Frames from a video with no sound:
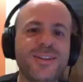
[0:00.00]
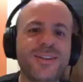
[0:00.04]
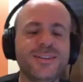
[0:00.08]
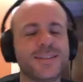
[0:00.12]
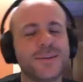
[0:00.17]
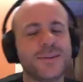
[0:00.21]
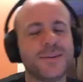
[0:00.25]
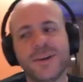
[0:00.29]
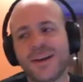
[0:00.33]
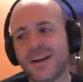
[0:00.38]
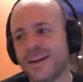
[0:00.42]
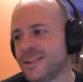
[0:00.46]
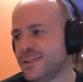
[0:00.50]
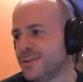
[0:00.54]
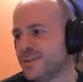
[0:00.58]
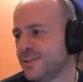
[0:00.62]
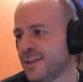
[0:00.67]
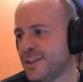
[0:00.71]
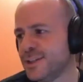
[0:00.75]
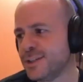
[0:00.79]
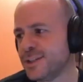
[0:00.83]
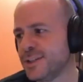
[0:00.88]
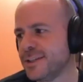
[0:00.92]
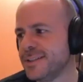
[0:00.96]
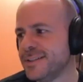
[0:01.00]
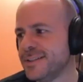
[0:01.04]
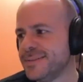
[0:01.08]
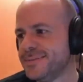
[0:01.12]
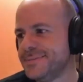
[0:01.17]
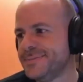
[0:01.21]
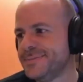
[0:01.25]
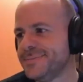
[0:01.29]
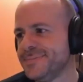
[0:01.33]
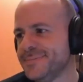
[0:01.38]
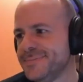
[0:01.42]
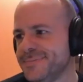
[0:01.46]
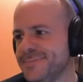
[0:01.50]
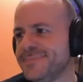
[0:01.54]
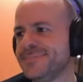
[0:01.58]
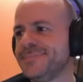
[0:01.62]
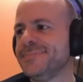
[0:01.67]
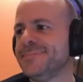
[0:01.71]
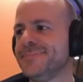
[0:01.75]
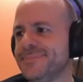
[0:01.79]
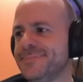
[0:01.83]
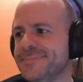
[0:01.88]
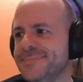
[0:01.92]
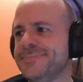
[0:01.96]
was going to be controversial. Um,
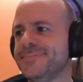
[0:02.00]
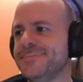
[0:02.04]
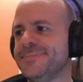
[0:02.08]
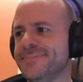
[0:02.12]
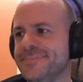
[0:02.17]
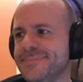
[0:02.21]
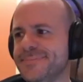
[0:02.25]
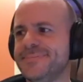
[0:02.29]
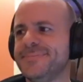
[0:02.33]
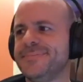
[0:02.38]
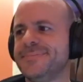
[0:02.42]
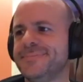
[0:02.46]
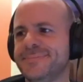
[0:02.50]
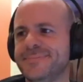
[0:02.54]
I thought